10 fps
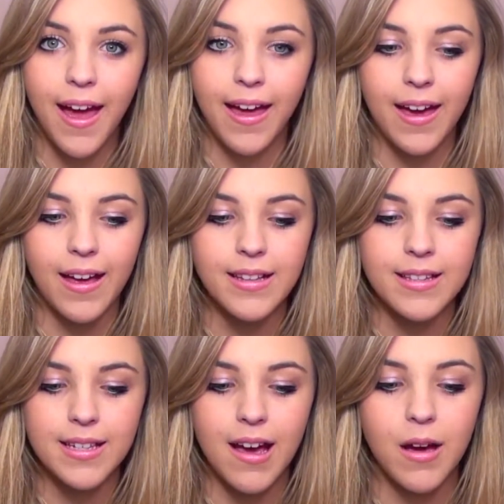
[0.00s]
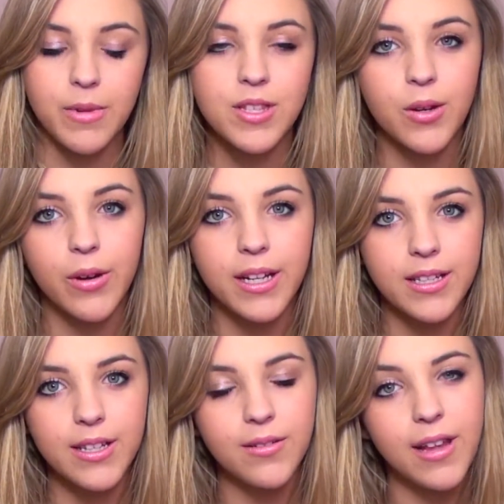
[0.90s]
and it's going
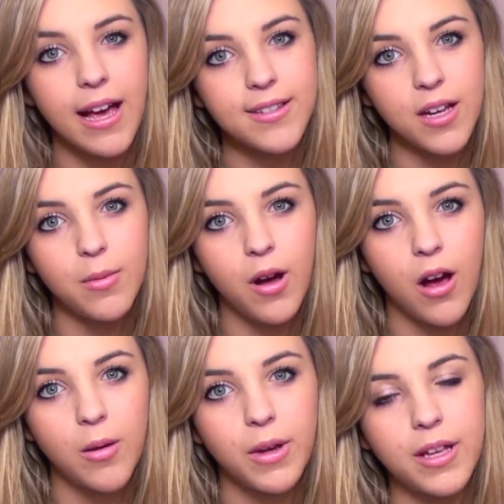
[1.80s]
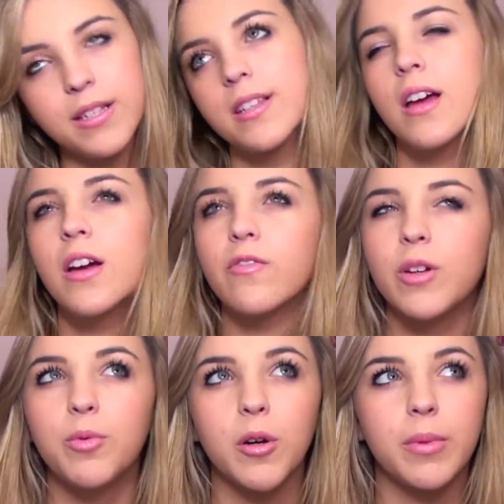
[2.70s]
to Nassau, Bahamas,
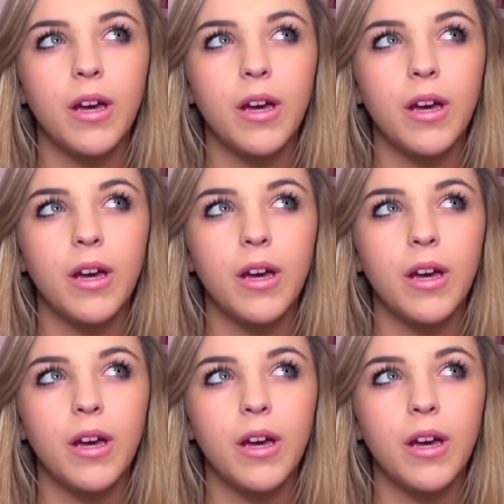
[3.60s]
Freeport,